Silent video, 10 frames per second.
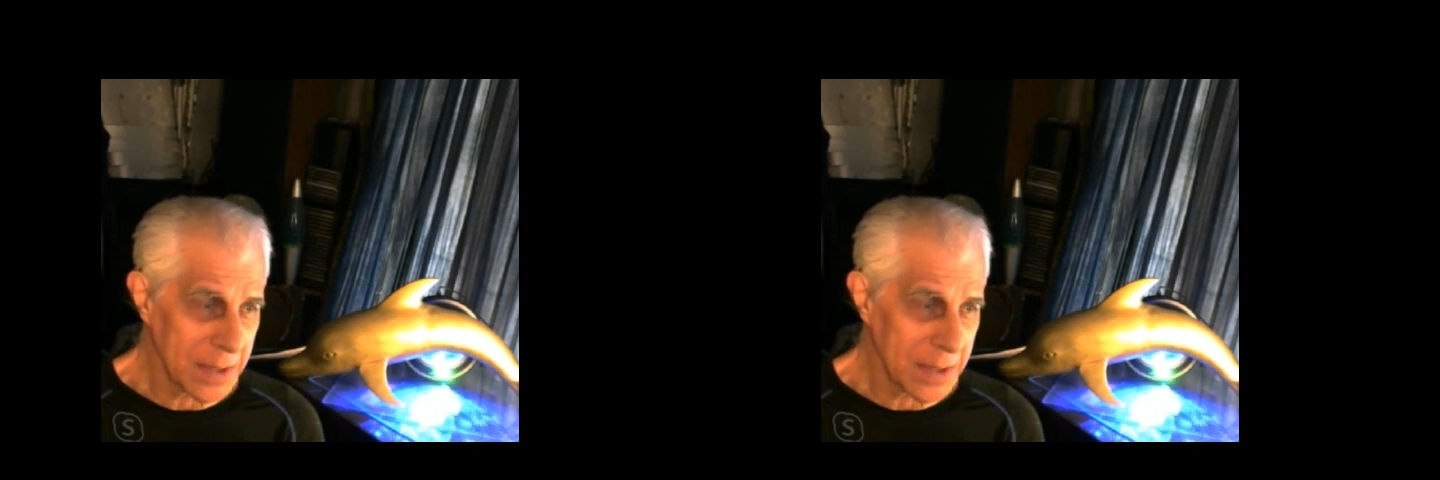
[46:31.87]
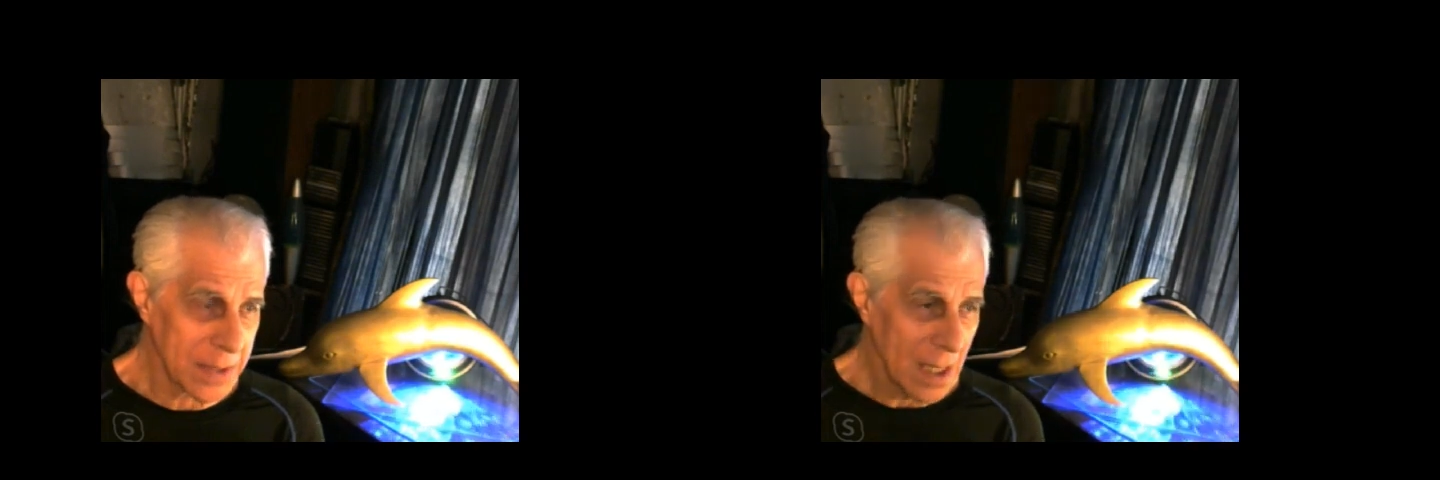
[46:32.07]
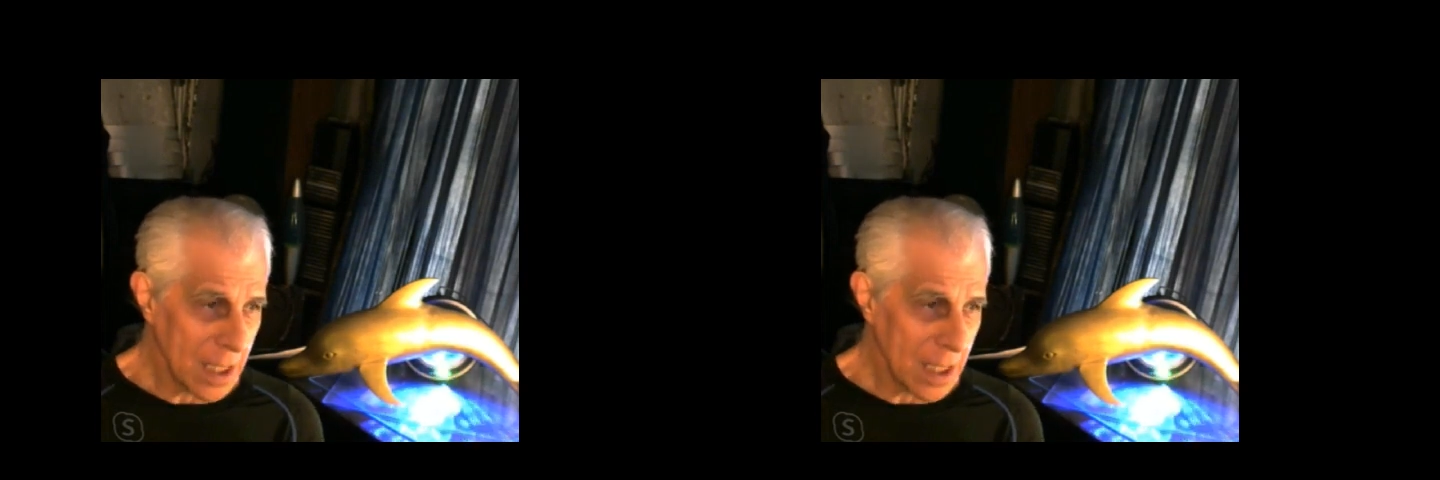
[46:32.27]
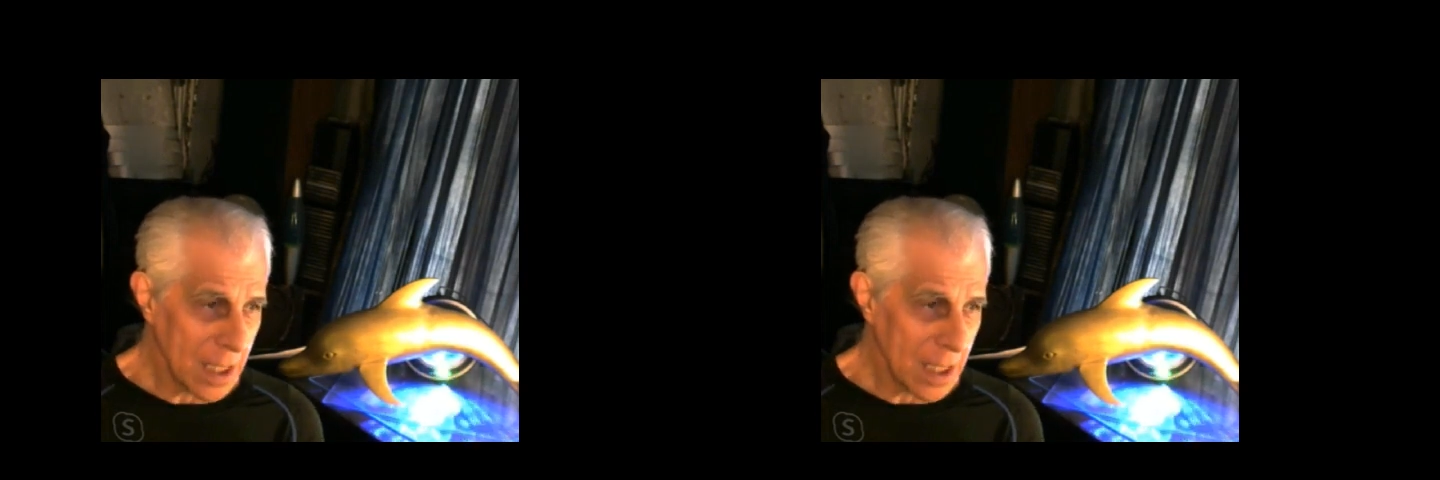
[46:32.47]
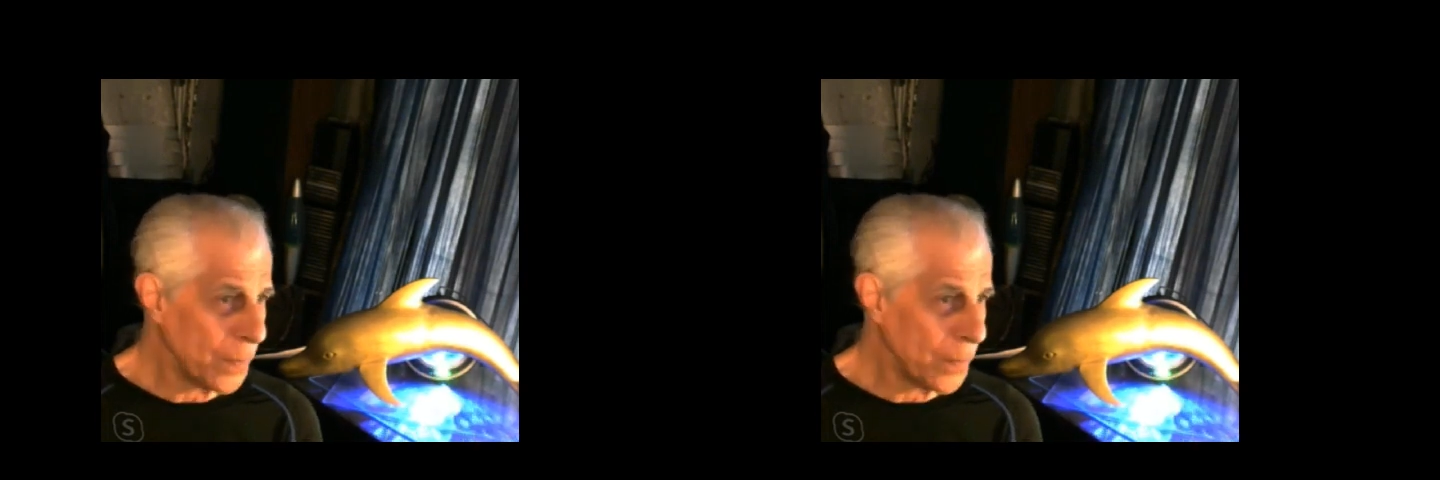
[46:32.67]
even the
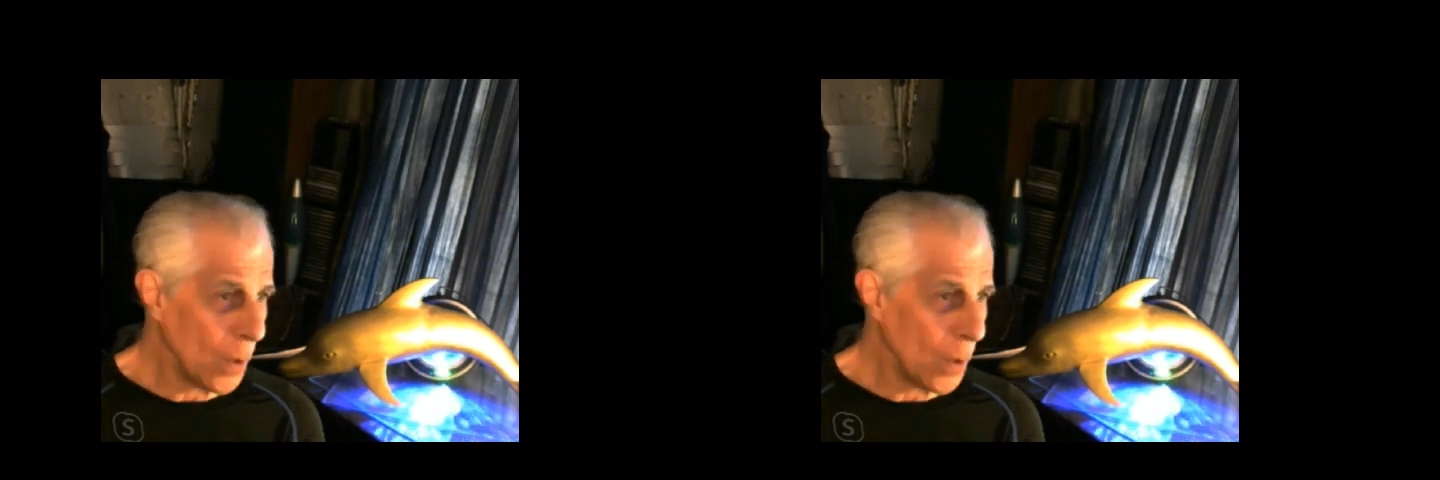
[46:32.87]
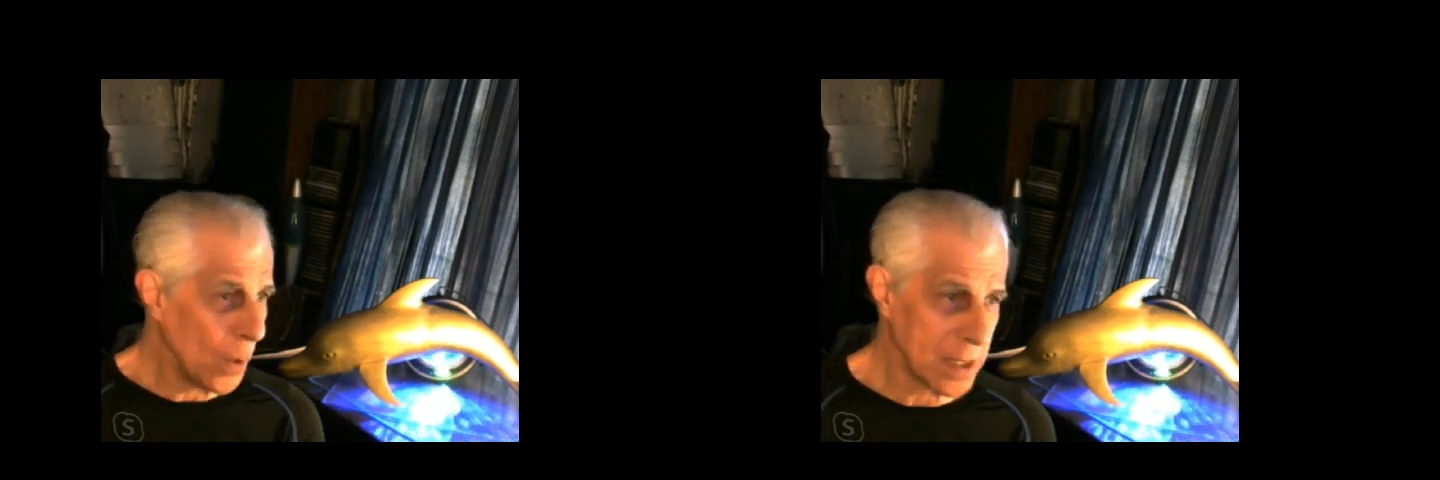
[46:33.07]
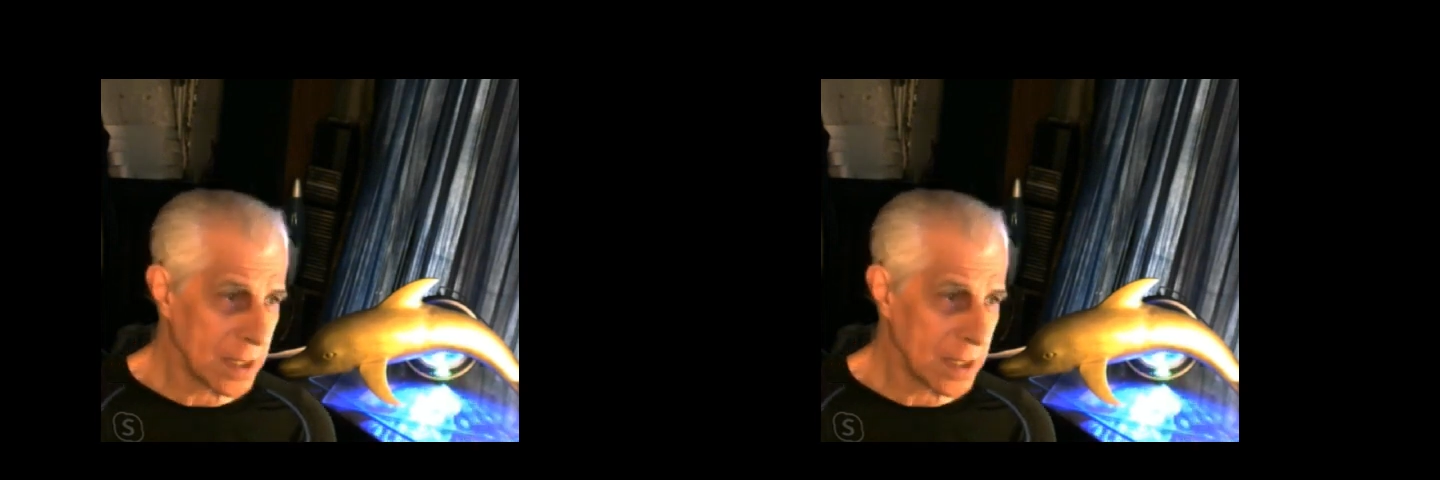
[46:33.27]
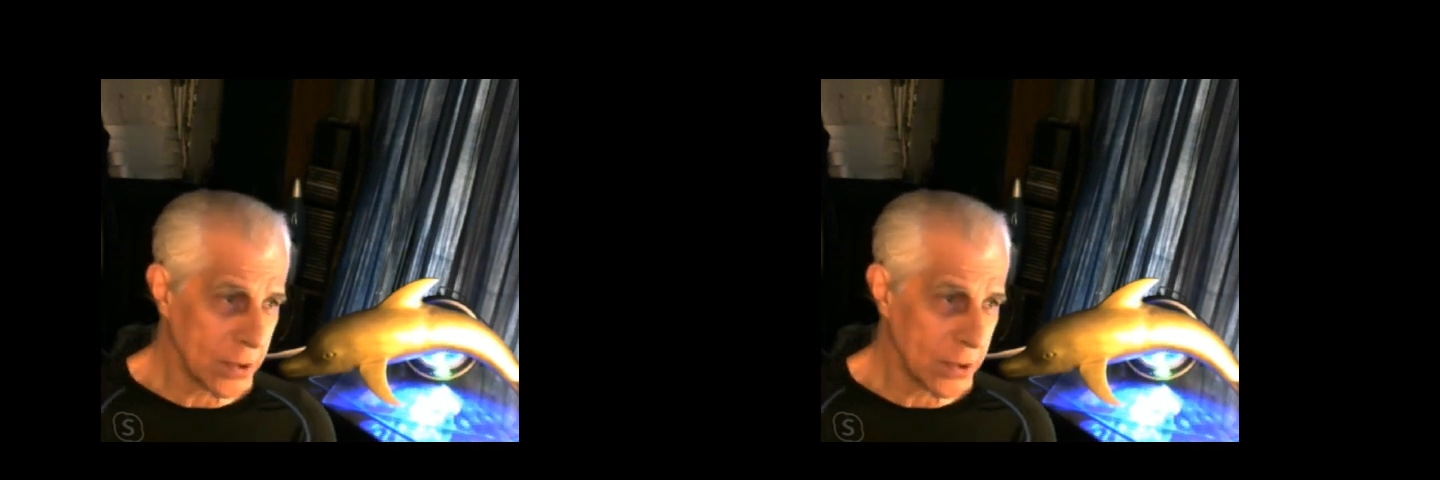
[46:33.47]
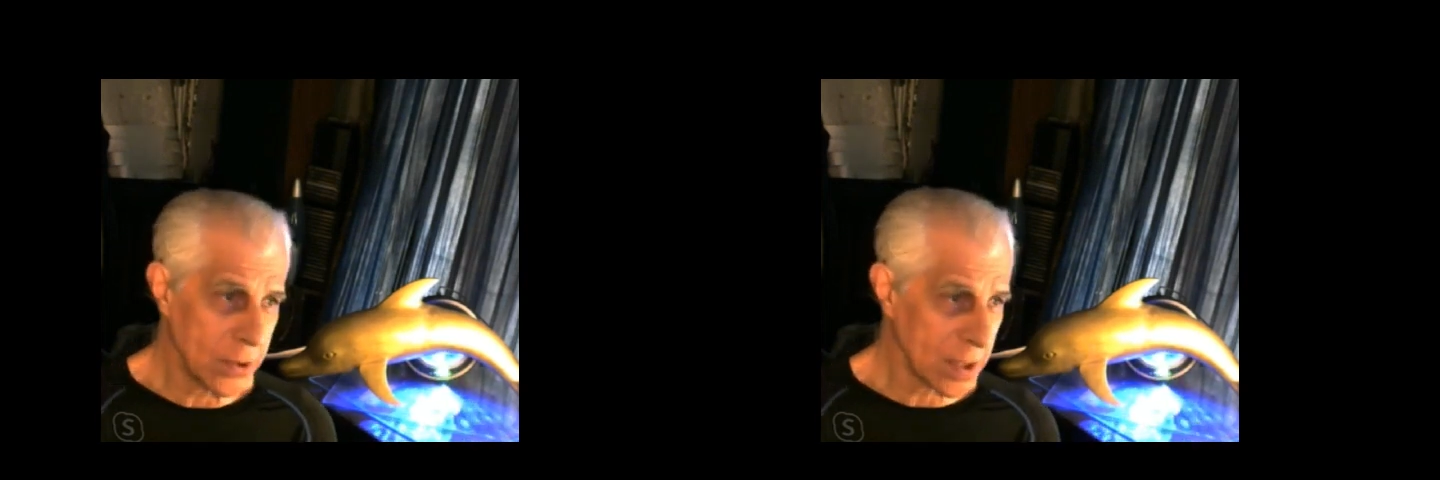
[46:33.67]
Pope has to tell the
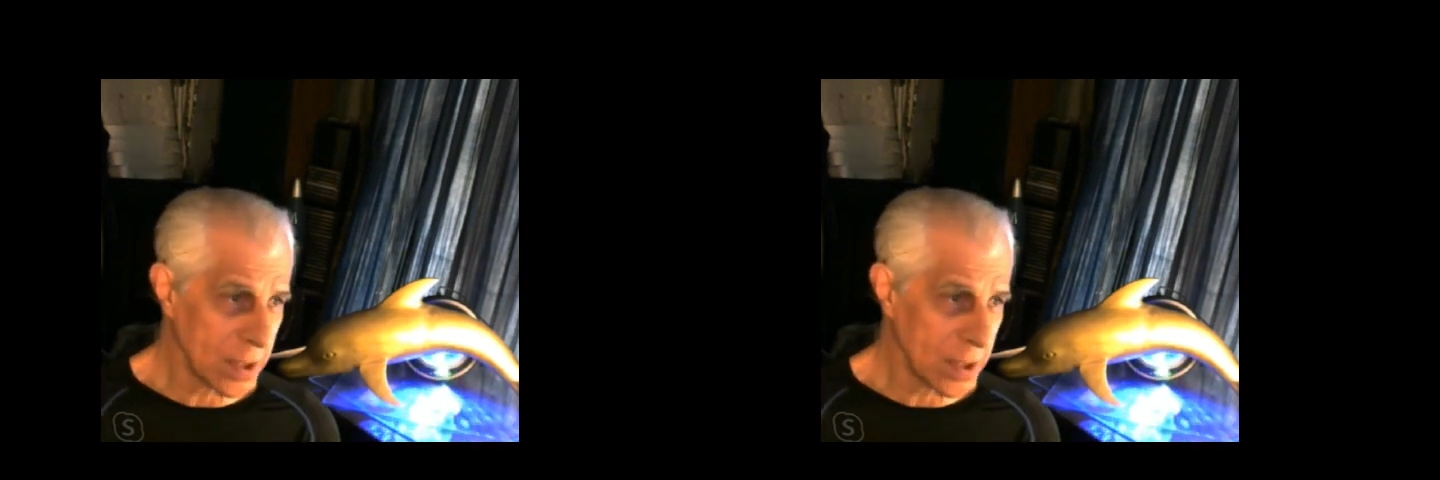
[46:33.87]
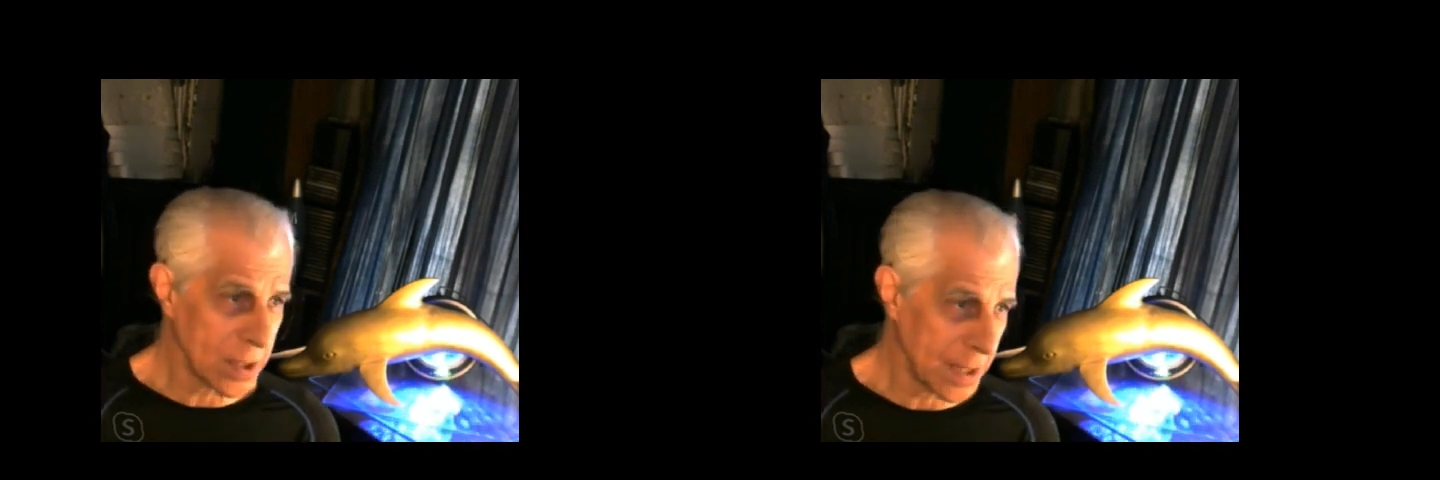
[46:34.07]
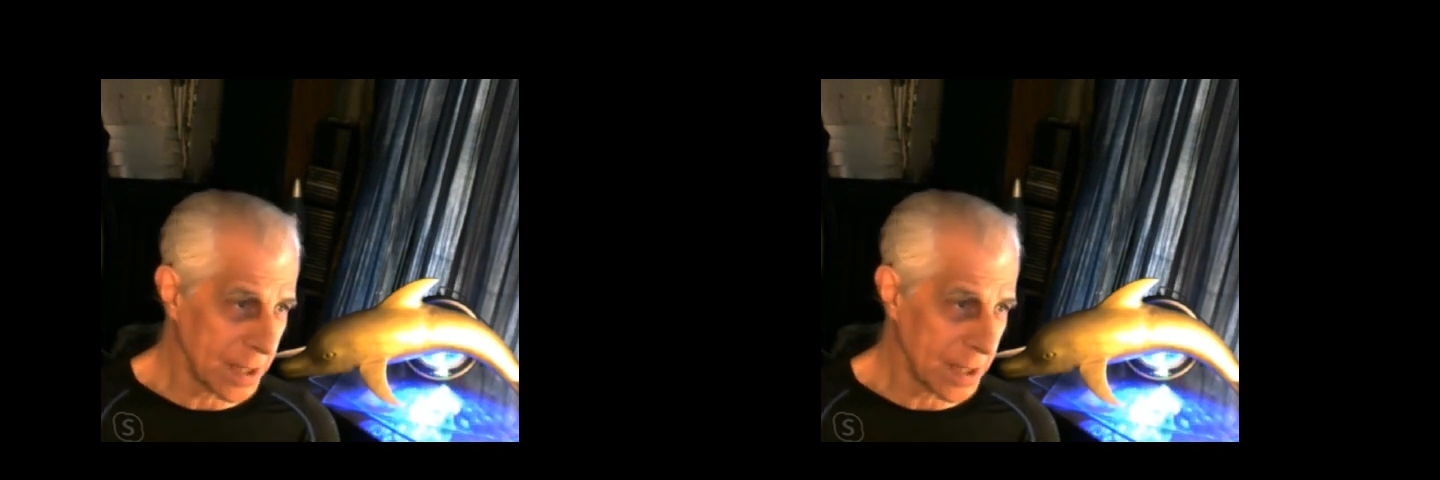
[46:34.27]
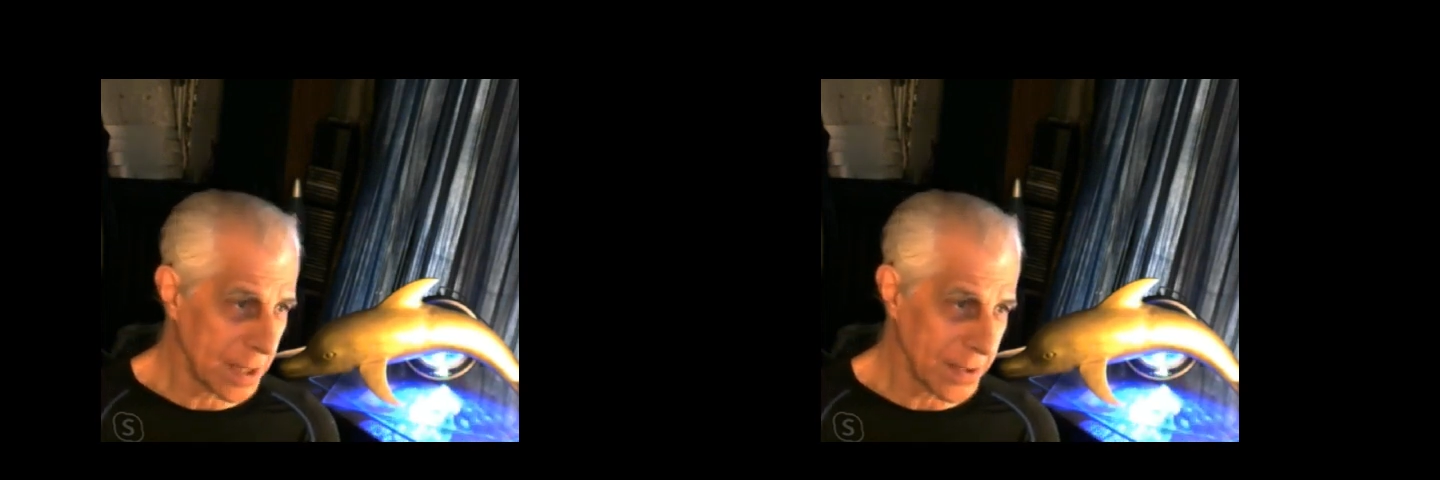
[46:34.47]
truth sometimes.